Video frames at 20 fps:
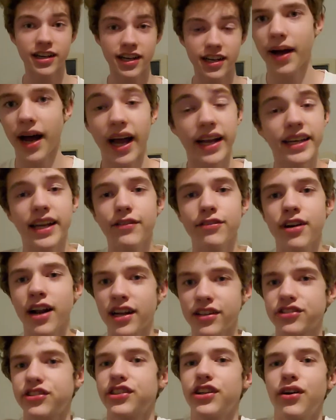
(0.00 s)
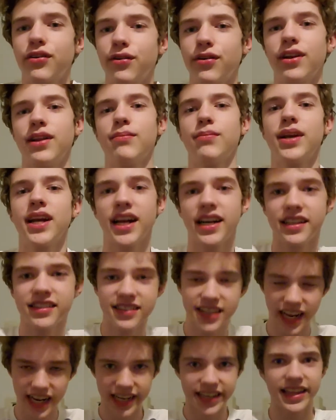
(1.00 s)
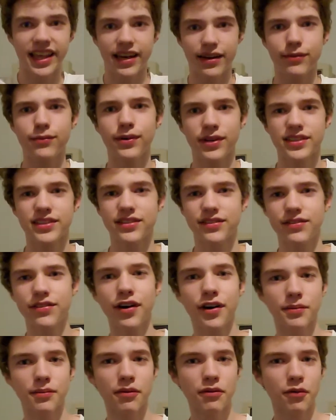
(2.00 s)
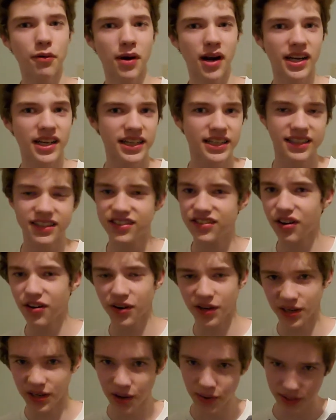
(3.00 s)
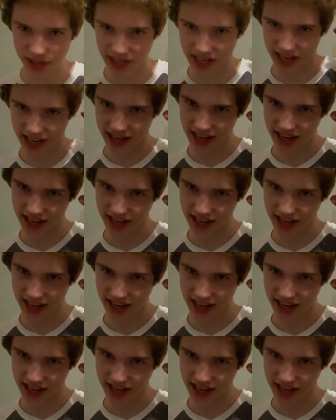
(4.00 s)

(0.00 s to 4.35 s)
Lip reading: I never actually coded it, but I decided that it wasn't fun before I started coding it.